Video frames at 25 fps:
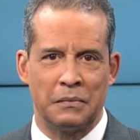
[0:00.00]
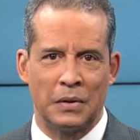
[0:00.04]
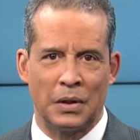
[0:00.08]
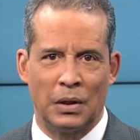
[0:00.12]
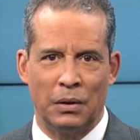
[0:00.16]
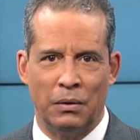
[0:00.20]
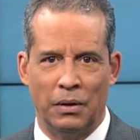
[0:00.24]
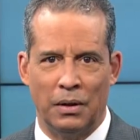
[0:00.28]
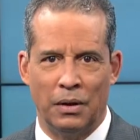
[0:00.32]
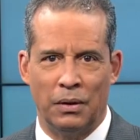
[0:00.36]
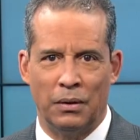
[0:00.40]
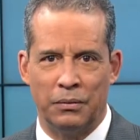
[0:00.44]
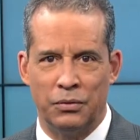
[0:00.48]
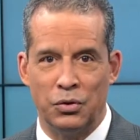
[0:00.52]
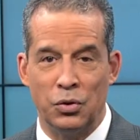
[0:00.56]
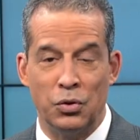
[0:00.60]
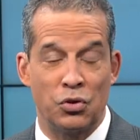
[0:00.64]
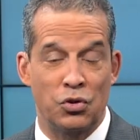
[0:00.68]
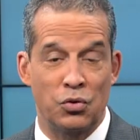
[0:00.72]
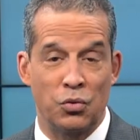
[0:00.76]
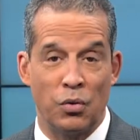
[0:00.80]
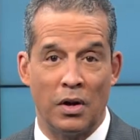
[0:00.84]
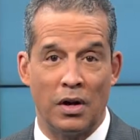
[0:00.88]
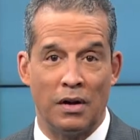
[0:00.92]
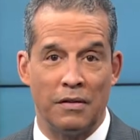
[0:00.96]
Well, News
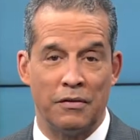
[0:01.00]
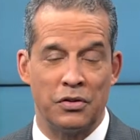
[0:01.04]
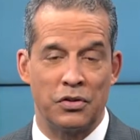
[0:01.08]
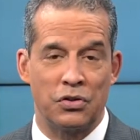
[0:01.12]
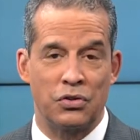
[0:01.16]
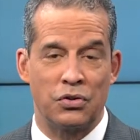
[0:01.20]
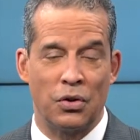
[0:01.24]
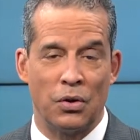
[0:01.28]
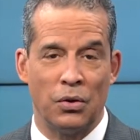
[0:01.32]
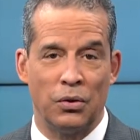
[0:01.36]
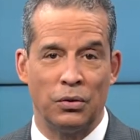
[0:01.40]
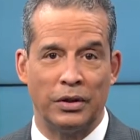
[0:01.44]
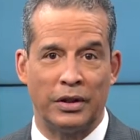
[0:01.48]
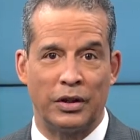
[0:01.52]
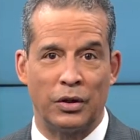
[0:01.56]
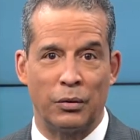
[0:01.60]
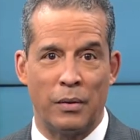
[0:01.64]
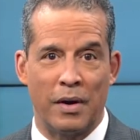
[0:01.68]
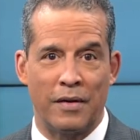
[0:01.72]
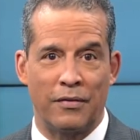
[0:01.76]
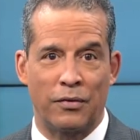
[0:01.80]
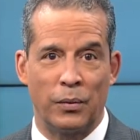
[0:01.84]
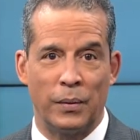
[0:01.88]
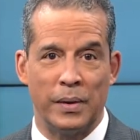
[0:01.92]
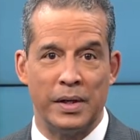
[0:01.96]
12 is told that the
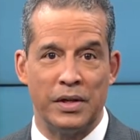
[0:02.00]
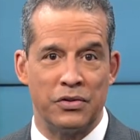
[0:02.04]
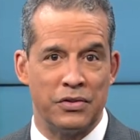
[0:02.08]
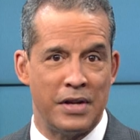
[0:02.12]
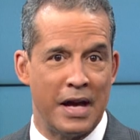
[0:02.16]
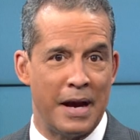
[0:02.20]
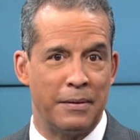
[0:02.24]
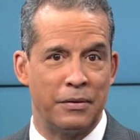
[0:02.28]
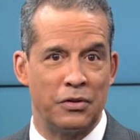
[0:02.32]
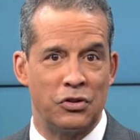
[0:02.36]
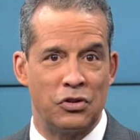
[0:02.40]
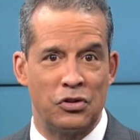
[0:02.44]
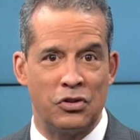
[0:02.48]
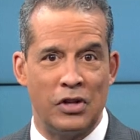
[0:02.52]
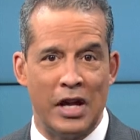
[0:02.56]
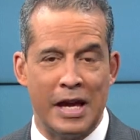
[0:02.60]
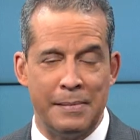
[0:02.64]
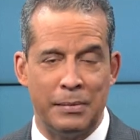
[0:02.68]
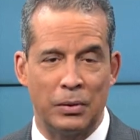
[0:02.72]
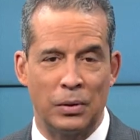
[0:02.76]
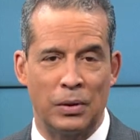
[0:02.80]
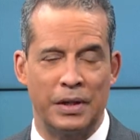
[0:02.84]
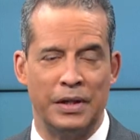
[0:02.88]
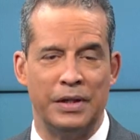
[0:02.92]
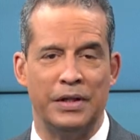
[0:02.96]
referee is now in
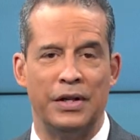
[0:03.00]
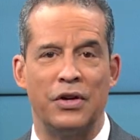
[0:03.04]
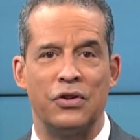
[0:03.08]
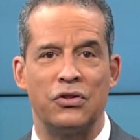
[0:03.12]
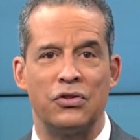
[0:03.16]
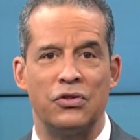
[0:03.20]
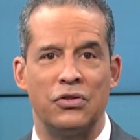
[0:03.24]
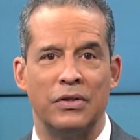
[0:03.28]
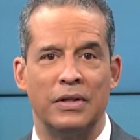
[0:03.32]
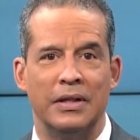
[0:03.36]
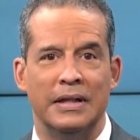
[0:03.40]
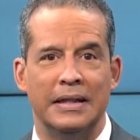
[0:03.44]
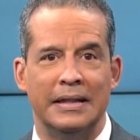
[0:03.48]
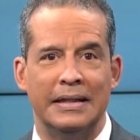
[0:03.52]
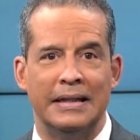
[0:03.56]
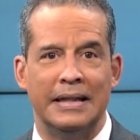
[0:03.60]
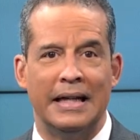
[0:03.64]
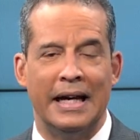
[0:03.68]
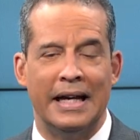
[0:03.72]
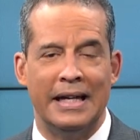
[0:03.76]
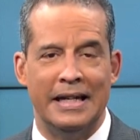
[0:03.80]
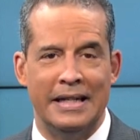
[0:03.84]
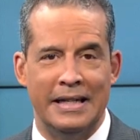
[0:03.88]
stable condition at